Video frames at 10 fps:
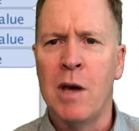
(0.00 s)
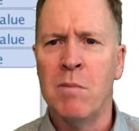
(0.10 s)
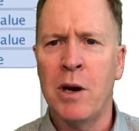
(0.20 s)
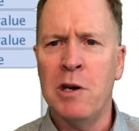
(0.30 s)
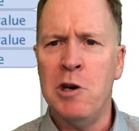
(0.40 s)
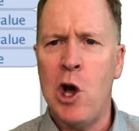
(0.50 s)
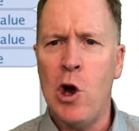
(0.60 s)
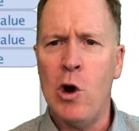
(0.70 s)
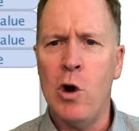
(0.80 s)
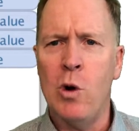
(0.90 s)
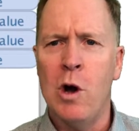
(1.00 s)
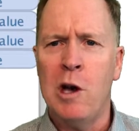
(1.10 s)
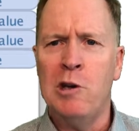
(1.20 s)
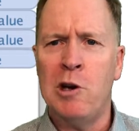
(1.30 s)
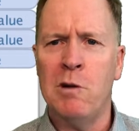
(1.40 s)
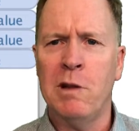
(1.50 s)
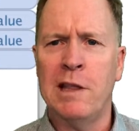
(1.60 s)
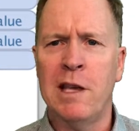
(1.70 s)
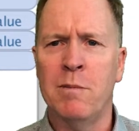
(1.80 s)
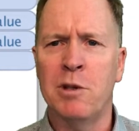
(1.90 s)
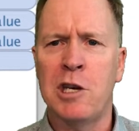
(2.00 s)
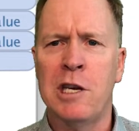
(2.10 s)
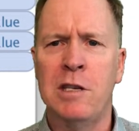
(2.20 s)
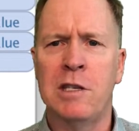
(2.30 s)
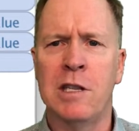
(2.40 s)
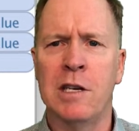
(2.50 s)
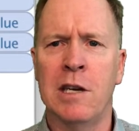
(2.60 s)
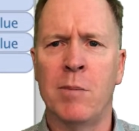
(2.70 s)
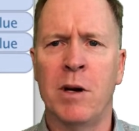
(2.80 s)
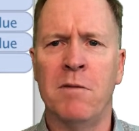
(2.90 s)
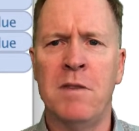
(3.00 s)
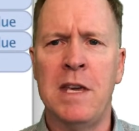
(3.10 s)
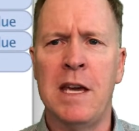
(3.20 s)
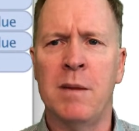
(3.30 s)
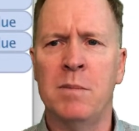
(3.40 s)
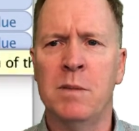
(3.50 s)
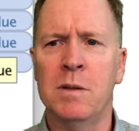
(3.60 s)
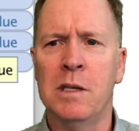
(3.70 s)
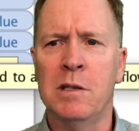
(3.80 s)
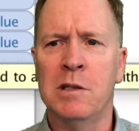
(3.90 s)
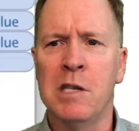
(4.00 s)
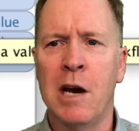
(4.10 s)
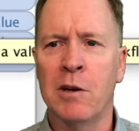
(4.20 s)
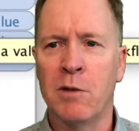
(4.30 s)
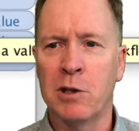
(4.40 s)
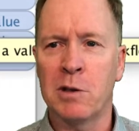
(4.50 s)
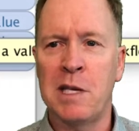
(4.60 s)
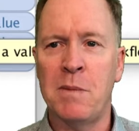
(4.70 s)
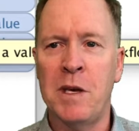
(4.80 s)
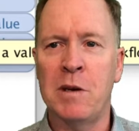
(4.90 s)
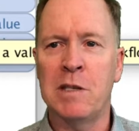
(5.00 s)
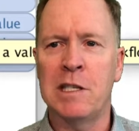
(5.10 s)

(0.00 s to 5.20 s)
but no, don't let them change the number of VMs or virtual CPUs.